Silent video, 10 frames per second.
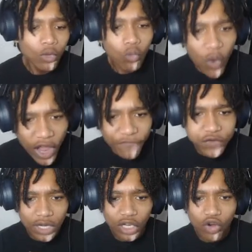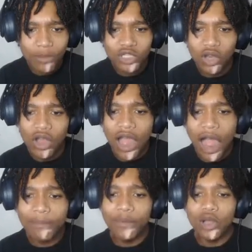One fucking chromosome.
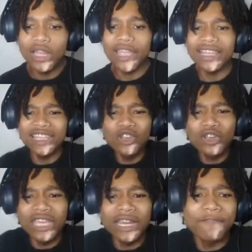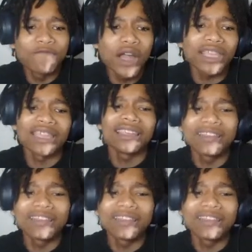I, bro, like, you're getting fucking...